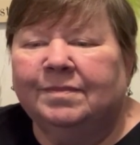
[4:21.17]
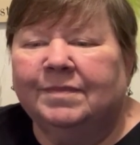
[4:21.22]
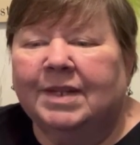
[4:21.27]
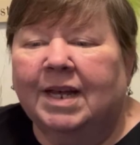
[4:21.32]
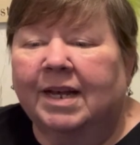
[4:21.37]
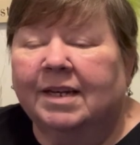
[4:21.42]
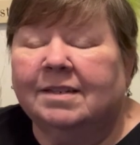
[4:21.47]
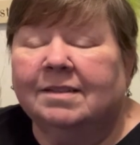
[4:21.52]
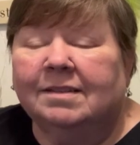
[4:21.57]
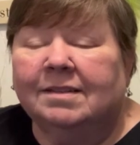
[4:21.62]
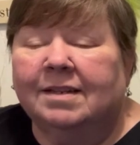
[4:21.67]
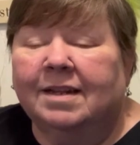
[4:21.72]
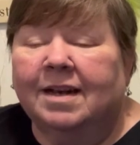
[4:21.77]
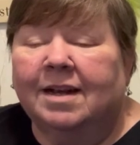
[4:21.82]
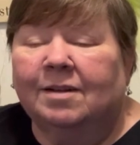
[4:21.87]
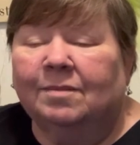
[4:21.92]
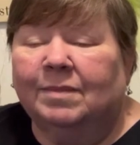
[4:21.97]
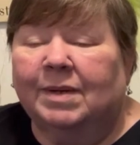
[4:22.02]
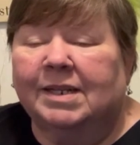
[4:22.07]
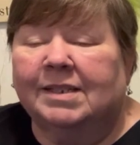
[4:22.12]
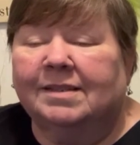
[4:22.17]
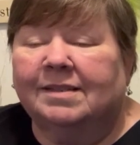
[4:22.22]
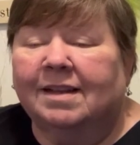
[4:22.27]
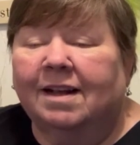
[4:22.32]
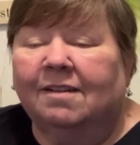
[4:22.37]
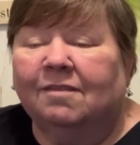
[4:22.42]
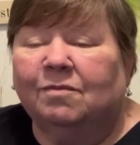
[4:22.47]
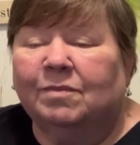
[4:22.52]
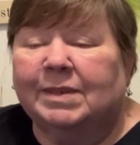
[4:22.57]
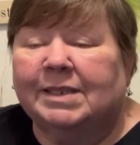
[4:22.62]
I couldn't help
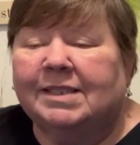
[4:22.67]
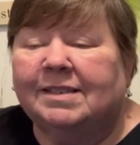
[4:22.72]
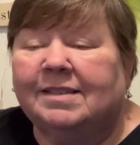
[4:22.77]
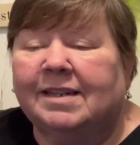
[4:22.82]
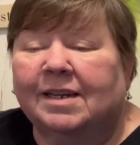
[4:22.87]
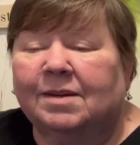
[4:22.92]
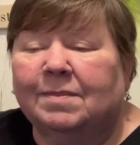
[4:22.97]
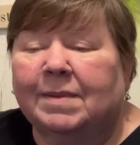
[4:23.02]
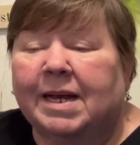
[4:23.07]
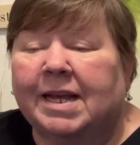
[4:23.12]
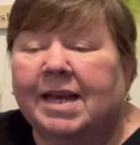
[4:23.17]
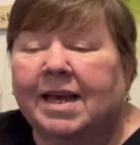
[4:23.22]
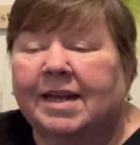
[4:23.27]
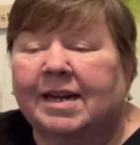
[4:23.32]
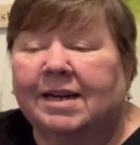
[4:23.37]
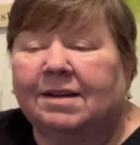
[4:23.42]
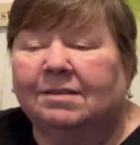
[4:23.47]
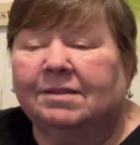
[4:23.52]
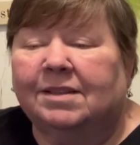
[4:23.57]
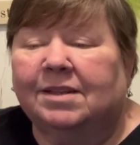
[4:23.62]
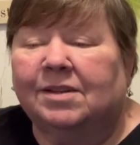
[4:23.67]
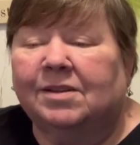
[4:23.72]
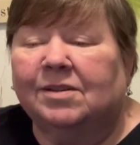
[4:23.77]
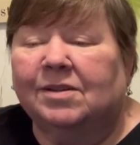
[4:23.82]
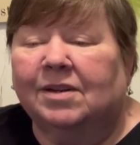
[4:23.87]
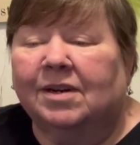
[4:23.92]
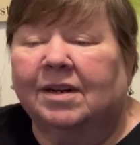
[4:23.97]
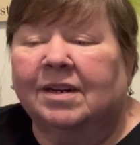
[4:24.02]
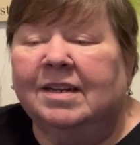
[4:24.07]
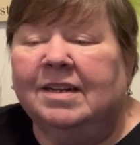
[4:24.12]
myself but stick my head out the
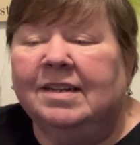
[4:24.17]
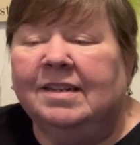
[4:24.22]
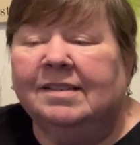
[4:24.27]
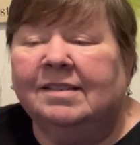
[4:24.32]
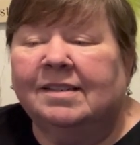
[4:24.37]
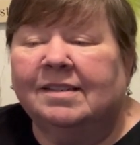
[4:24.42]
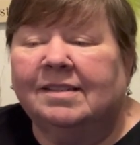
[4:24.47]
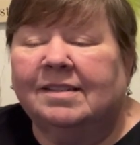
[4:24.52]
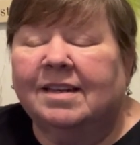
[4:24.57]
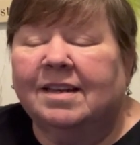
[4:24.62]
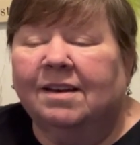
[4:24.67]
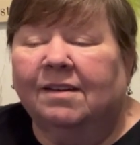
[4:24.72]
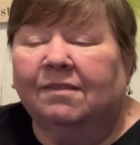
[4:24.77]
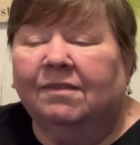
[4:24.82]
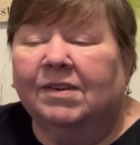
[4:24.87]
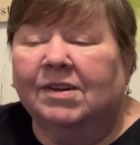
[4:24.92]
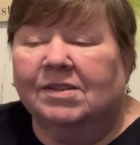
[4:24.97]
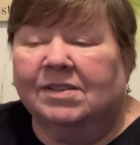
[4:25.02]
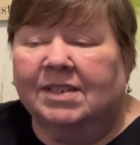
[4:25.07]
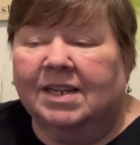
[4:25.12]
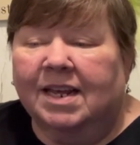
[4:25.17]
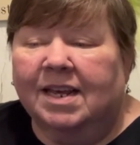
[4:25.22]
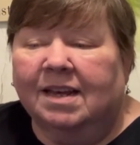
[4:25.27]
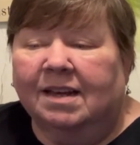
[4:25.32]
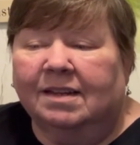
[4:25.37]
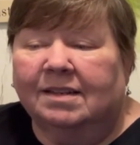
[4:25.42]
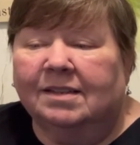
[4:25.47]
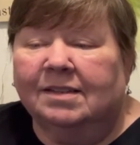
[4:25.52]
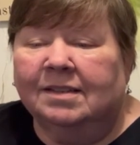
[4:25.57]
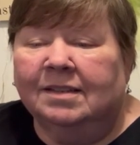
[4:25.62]
door to see it
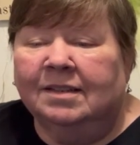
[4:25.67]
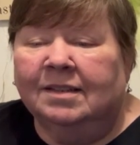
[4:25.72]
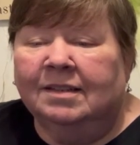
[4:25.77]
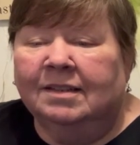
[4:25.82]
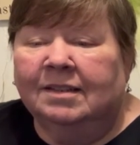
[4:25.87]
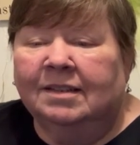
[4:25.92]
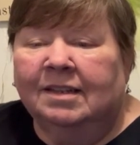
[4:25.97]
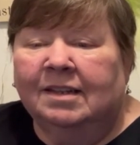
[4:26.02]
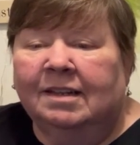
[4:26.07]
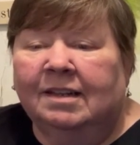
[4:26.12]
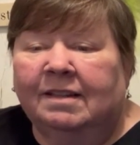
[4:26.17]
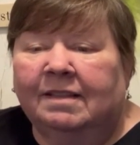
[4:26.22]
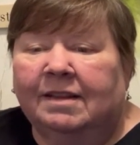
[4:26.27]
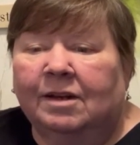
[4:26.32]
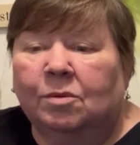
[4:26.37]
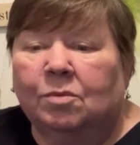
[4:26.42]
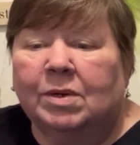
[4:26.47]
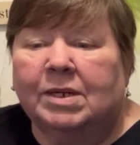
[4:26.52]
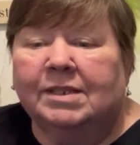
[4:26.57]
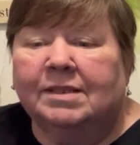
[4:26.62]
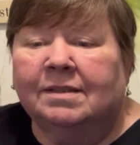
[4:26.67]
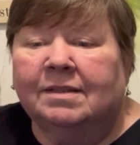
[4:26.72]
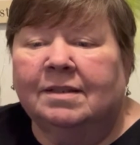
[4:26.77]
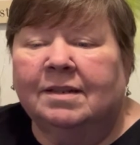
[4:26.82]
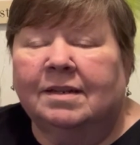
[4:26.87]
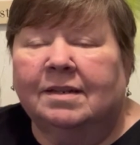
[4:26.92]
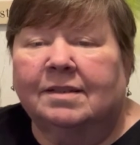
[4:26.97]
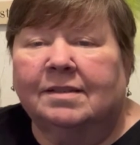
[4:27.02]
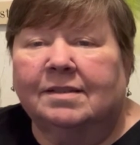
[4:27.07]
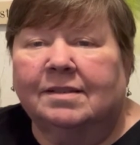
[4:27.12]
firsthand. There wasn't
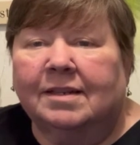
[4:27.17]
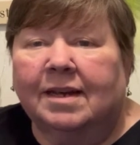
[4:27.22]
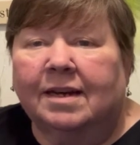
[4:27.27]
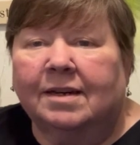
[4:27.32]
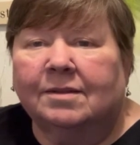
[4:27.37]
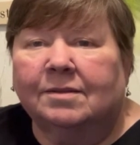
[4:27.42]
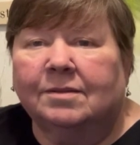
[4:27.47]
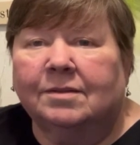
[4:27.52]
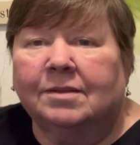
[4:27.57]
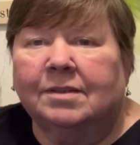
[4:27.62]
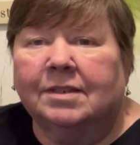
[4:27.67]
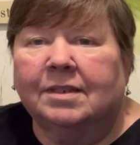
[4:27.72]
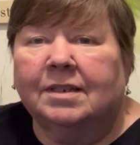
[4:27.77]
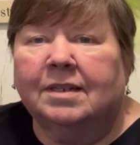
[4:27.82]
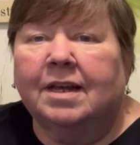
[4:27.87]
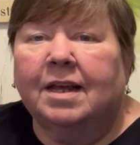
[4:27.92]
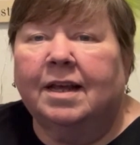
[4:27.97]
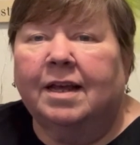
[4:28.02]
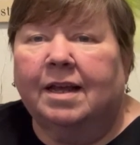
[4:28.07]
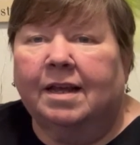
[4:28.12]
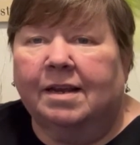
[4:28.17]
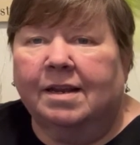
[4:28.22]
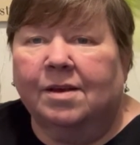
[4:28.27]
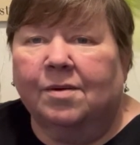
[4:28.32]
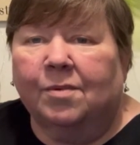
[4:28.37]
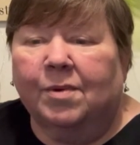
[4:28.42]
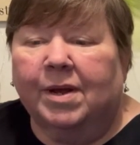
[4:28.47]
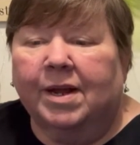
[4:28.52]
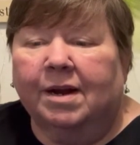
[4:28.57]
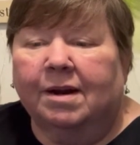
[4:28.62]
a sound
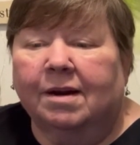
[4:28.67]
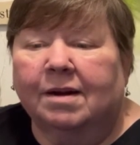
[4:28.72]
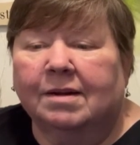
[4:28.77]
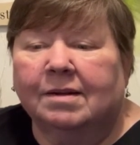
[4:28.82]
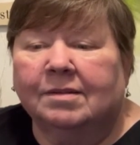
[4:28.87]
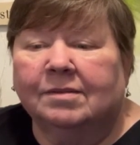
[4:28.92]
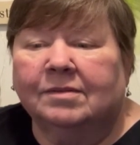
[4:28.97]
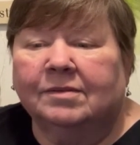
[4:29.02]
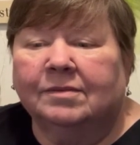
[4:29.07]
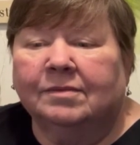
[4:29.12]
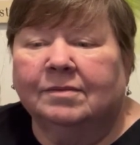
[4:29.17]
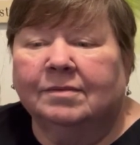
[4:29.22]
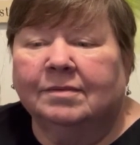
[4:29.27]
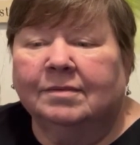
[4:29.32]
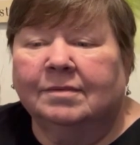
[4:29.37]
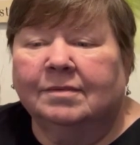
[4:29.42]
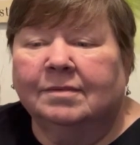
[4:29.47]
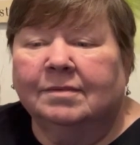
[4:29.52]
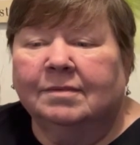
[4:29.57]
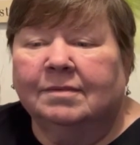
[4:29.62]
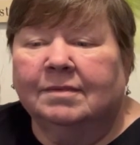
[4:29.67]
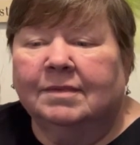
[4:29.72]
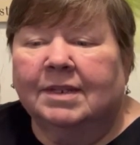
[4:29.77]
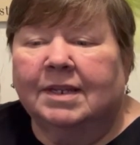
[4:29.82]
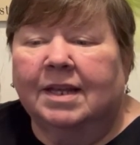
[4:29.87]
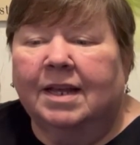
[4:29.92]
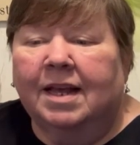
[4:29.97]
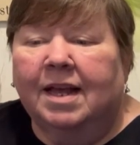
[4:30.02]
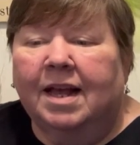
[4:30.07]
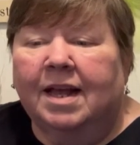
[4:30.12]
anywhere.
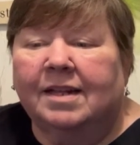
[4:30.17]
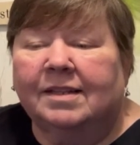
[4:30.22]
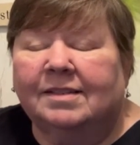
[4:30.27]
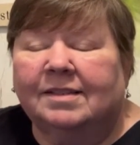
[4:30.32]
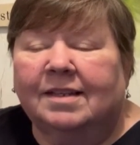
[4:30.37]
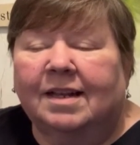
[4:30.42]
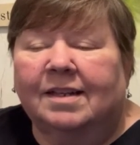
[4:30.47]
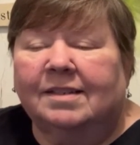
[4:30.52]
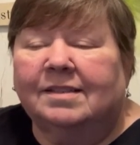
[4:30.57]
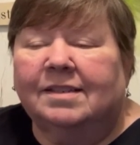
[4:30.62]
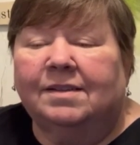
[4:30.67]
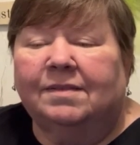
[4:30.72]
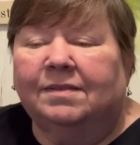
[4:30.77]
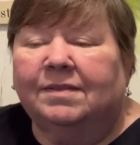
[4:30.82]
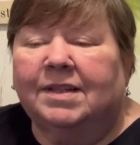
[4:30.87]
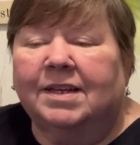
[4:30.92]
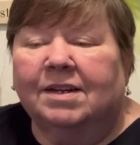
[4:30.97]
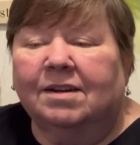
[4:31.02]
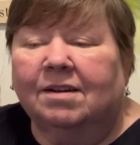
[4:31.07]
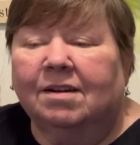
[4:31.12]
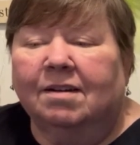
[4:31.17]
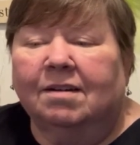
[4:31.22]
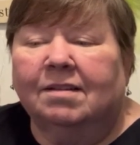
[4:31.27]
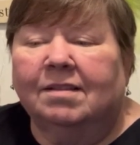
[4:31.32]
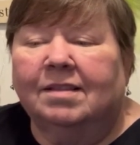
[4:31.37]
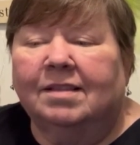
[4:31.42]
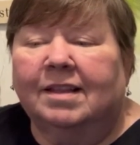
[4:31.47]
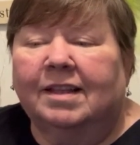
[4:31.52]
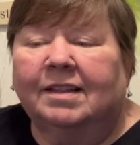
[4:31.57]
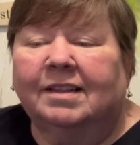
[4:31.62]
It's as if the
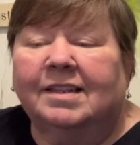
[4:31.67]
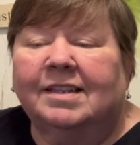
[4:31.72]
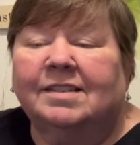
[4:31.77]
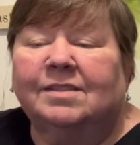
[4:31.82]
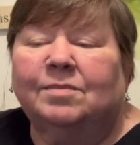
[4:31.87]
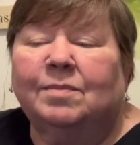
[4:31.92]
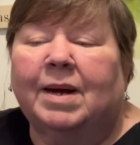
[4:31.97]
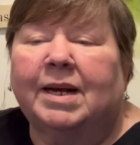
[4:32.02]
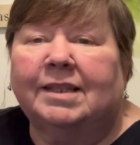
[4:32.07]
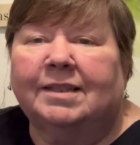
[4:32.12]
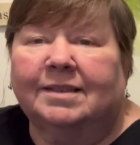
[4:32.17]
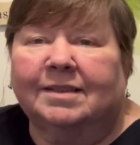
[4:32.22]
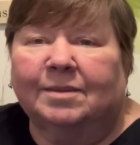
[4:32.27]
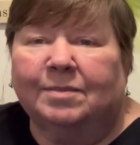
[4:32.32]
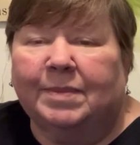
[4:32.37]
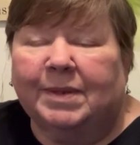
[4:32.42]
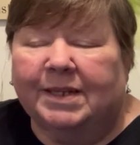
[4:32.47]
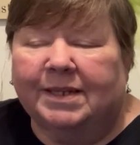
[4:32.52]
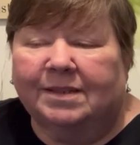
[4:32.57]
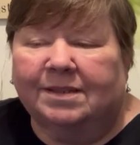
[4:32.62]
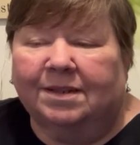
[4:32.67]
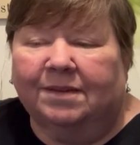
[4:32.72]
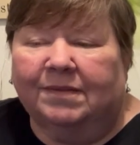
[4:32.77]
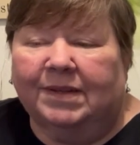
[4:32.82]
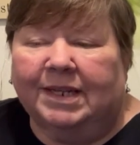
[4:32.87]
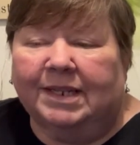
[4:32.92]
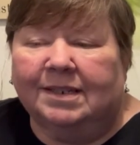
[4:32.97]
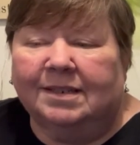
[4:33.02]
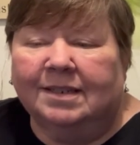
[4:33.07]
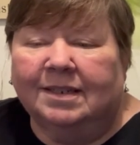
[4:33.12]
earth, at least my little piece of
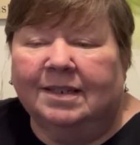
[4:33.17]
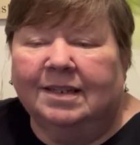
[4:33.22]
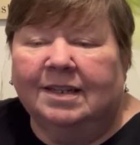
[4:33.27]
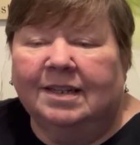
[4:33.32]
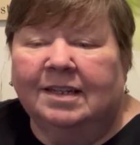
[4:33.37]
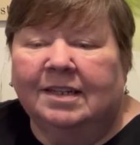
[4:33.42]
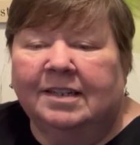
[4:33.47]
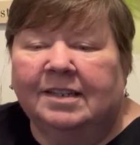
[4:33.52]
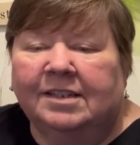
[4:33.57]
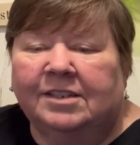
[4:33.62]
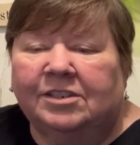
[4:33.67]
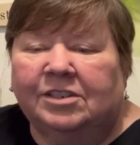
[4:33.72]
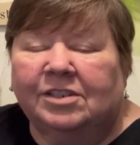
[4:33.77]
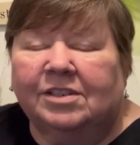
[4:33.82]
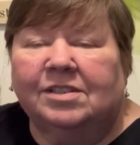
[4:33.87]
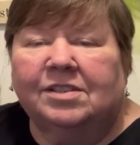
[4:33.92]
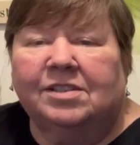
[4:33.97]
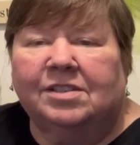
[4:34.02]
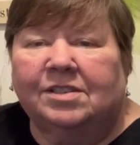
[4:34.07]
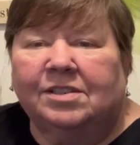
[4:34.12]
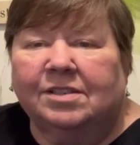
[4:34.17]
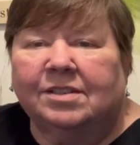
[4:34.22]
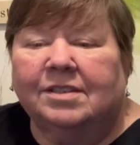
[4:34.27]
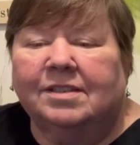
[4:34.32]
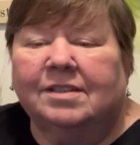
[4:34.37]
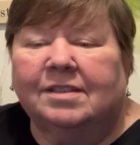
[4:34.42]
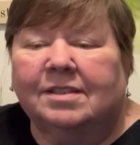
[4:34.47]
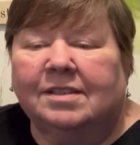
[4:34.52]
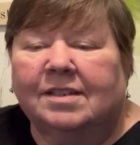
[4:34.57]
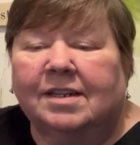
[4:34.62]
it, just
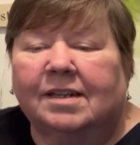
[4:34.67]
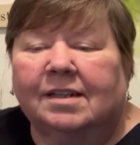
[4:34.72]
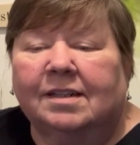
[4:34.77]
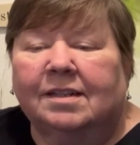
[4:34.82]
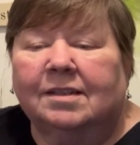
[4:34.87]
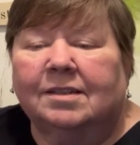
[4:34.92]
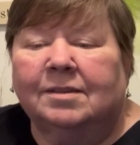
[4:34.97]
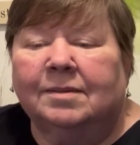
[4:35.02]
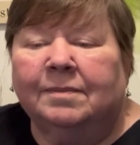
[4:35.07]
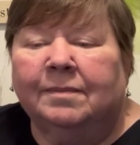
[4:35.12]
stood still.